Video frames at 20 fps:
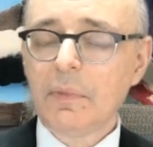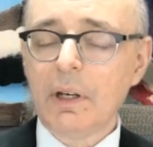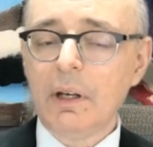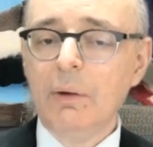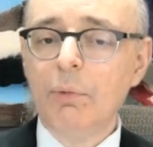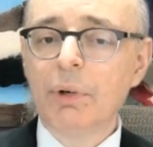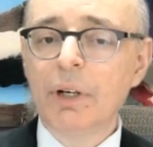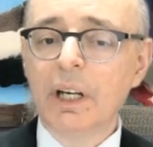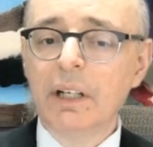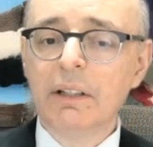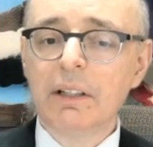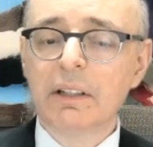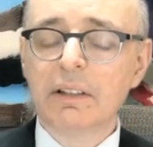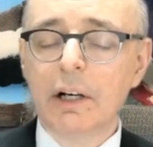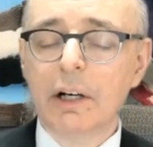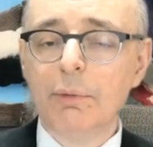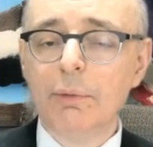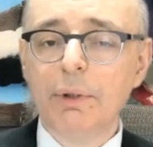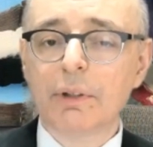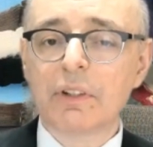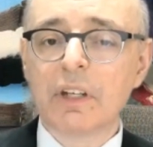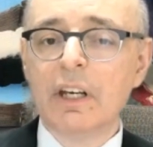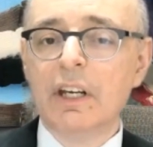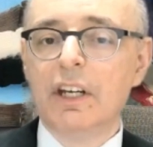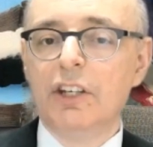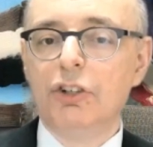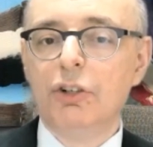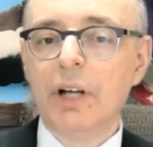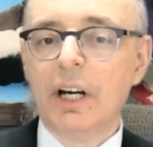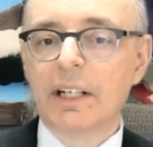what I tell people is,
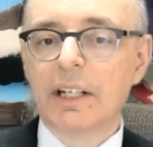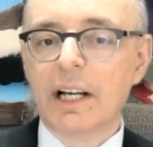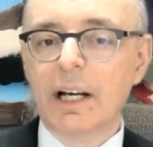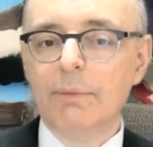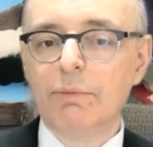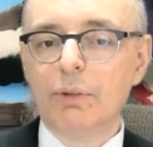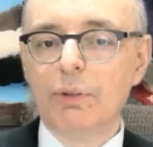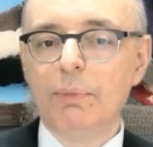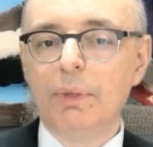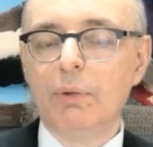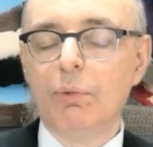you got to come to me